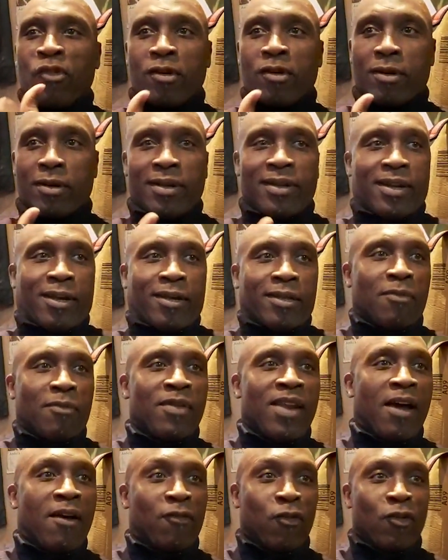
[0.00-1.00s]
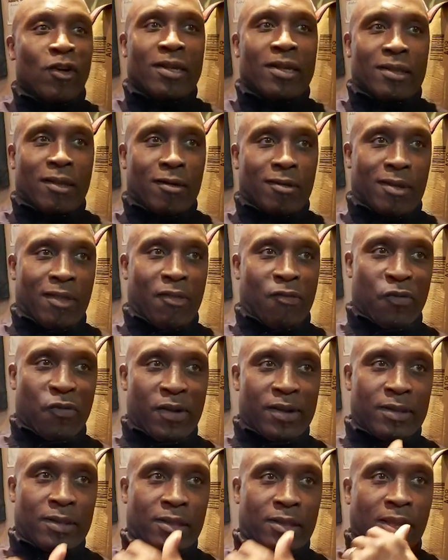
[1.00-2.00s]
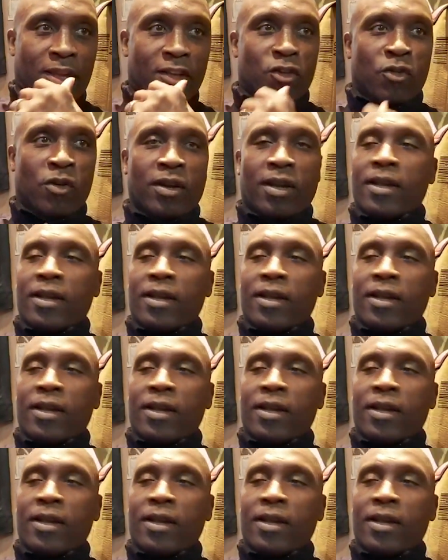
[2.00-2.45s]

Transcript: Because he went out with all his Aussie friends, started drinking.